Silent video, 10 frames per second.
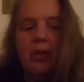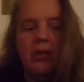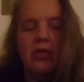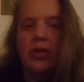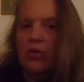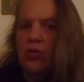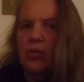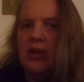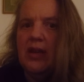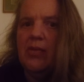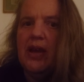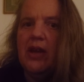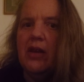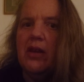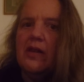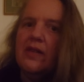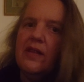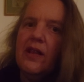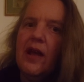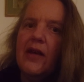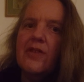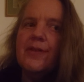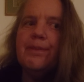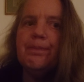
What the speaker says: So it's really recognizing that.